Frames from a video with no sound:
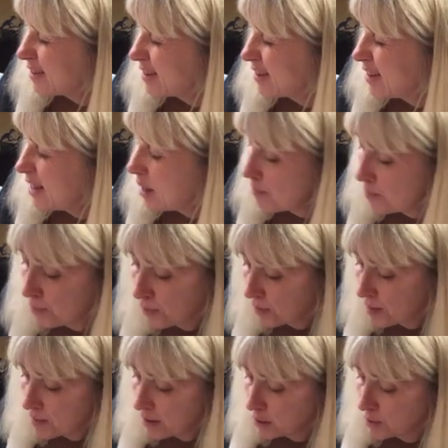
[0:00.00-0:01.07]
And that
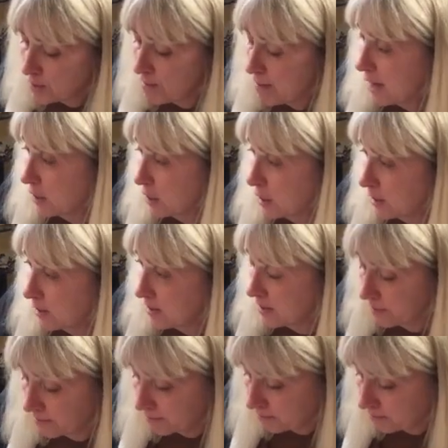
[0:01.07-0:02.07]
pretty much matches.